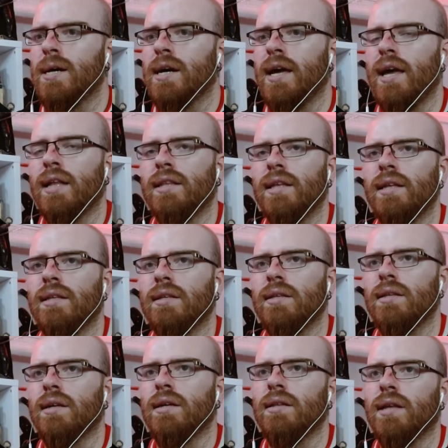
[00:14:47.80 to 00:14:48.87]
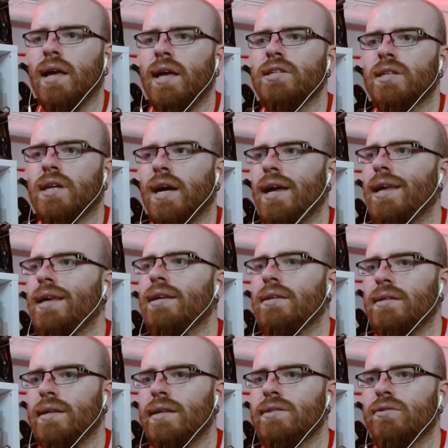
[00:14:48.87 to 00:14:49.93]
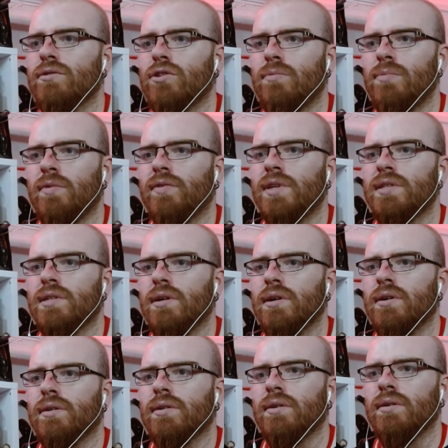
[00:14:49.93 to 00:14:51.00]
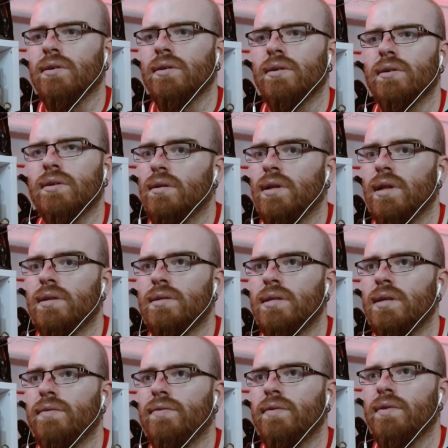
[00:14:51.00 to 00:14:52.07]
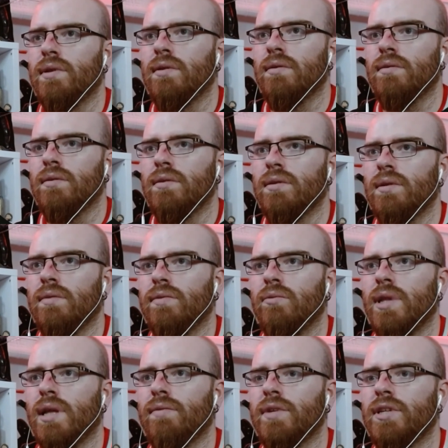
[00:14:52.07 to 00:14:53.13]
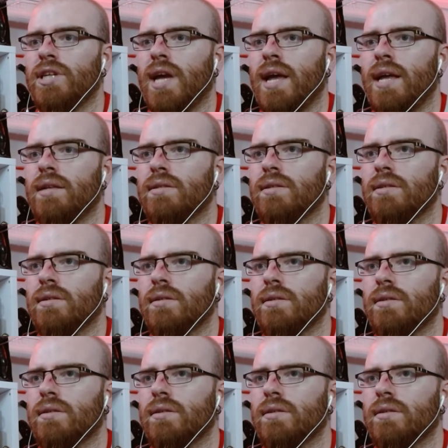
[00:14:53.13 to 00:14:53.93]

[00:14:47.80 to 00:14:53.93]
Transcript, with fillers: Okay, I think the Asian guy is on top of this girl, you know? Let's see if, you know, if he will have a chance.